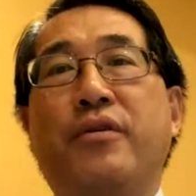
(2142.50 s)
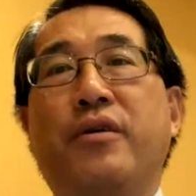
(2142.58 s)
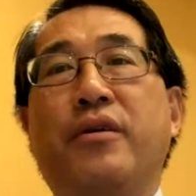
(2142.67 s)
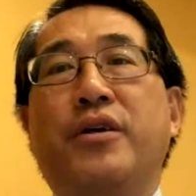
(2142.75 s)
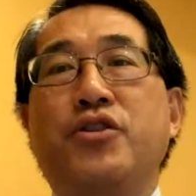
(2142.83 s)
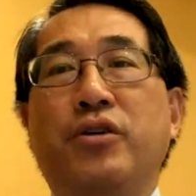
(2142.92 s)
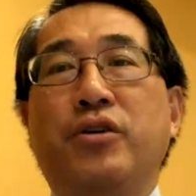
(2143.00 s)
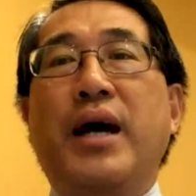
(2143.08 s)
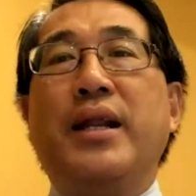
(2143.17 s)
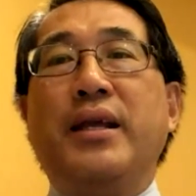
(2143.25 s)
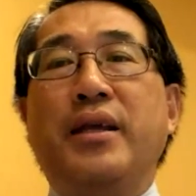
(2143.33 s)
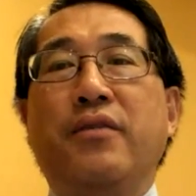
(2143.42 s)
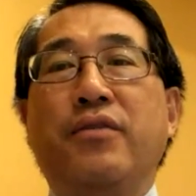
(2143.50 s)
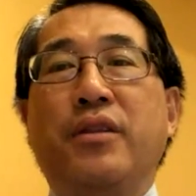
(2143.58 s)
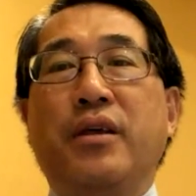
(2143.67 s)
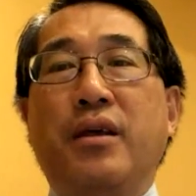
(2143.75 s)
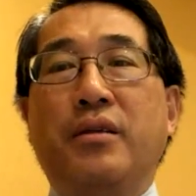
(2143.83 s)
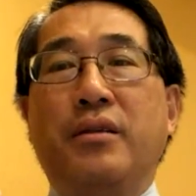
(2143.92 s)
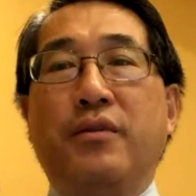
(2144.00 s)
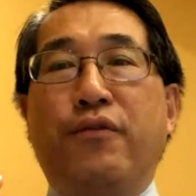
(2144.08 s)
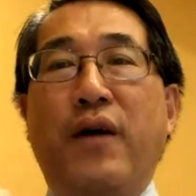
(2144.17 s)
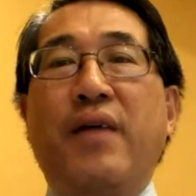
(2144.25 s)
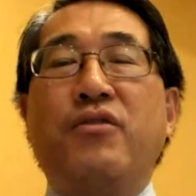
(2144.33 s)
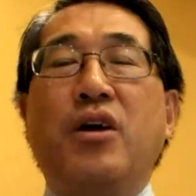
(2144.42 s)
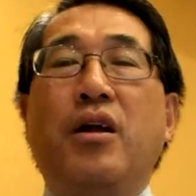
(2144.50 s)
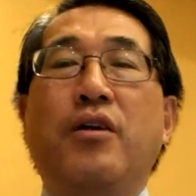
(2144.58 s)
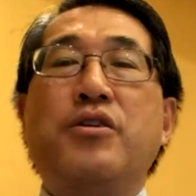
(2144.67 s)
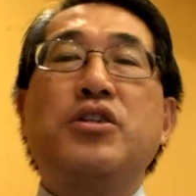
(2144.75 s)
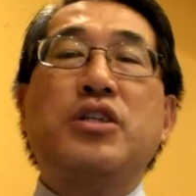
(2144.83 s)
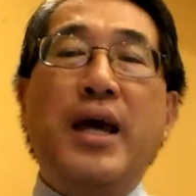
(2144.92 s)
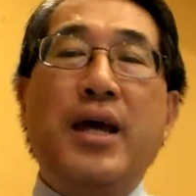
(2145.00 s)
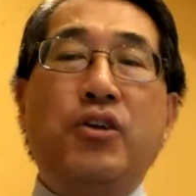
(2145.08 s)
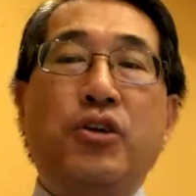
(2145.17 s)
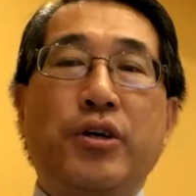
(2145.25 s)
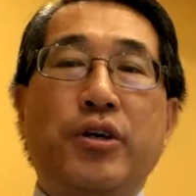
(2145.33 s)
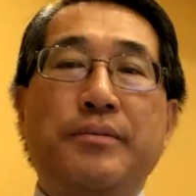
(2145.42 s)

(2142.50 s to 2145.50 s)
because you got to give the $5 to Edgar.